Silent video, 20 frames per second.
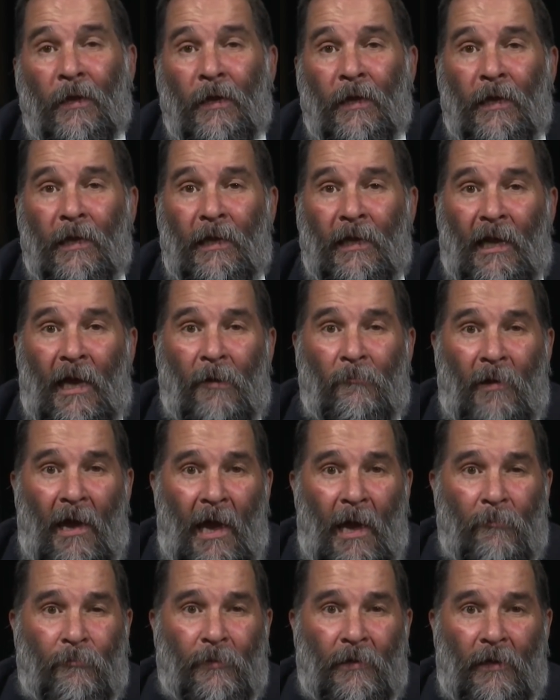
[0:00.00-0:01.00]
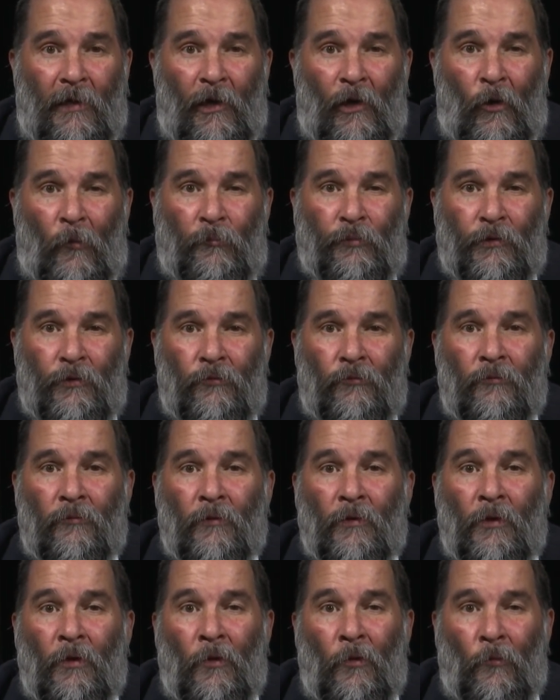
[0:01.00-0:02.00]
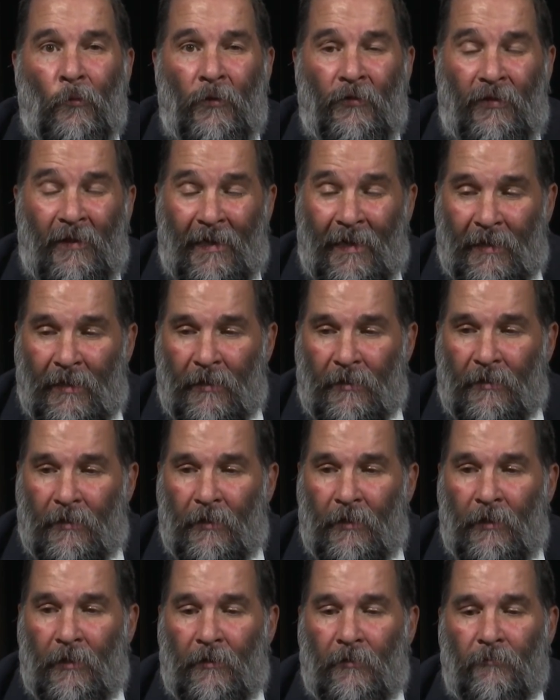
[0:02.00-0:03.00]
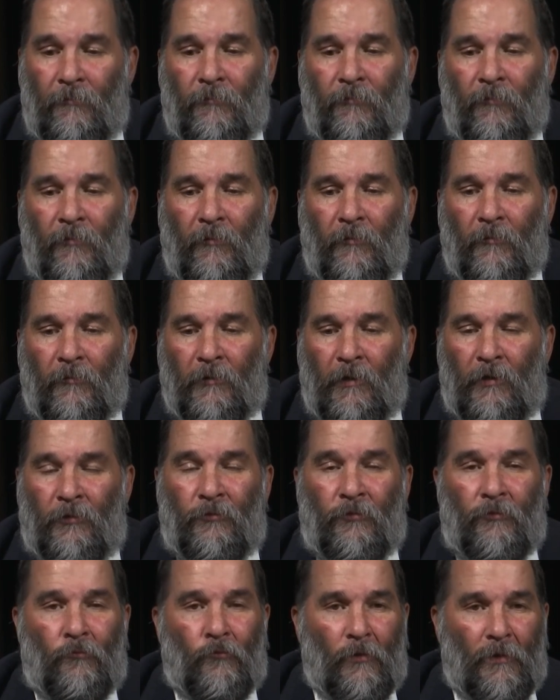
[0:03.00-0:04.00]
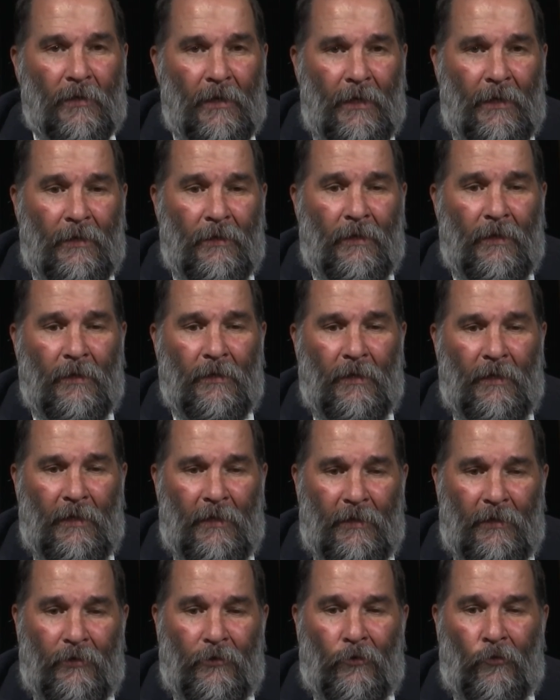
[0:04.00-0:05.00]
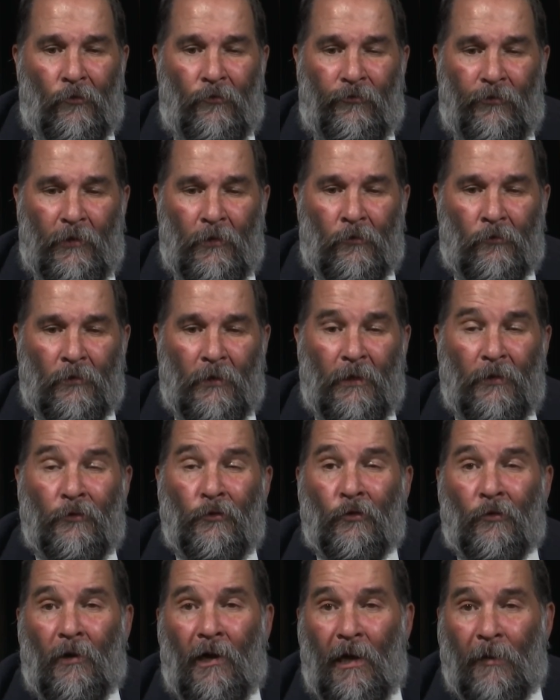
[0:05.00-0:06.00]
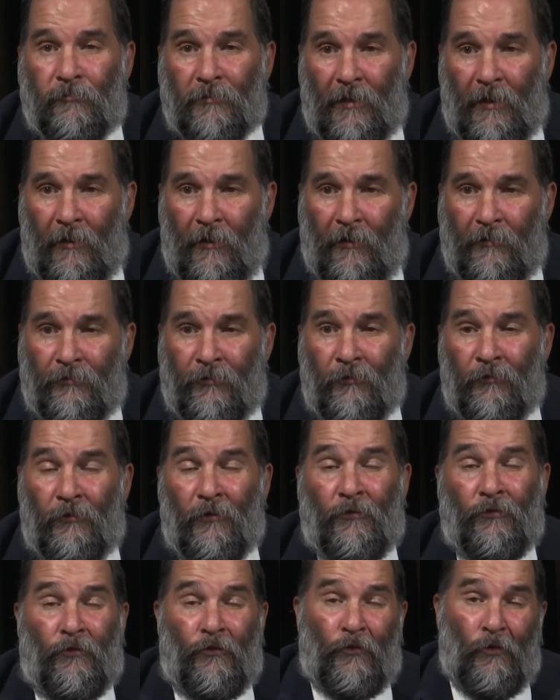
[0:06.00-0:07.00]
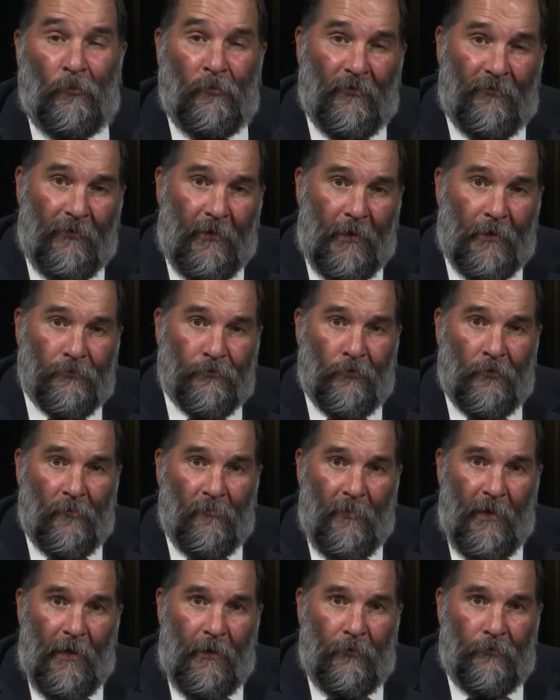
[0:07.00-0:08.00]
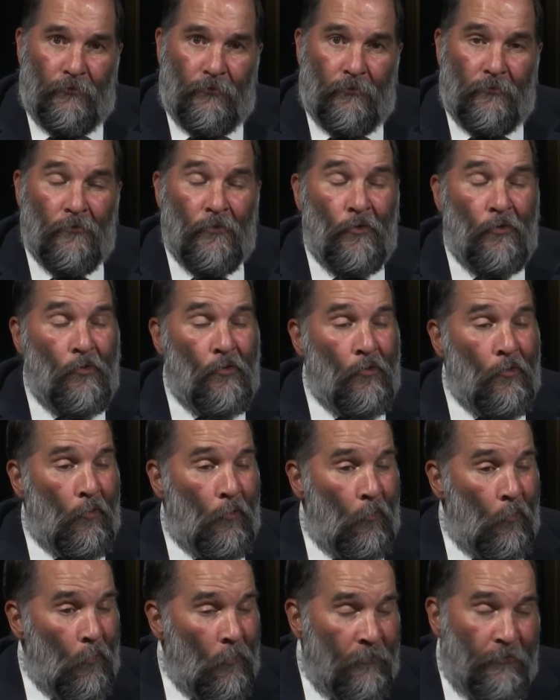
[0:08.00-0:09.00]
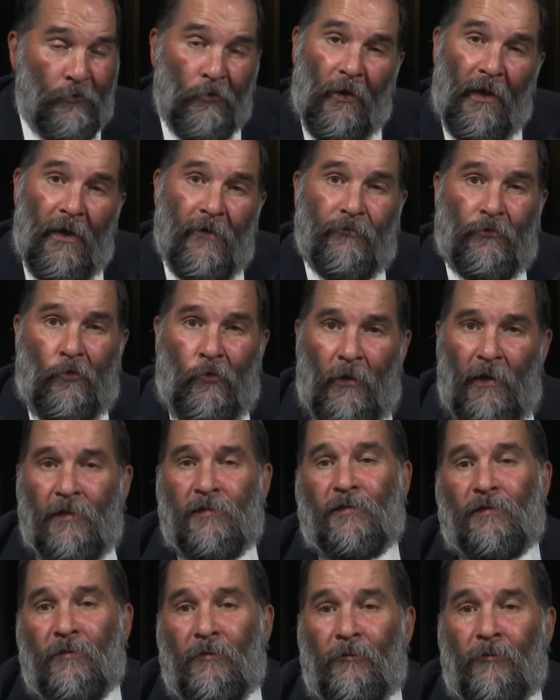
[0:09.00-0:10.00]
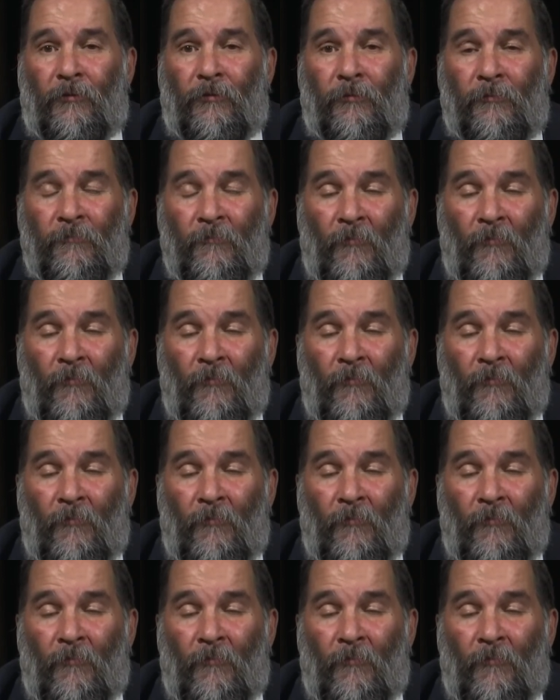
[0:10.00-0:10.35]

and I'm happy to help you with anything that's related in the EEO field and your obligations as a supervisor and a manager. Or if you have questions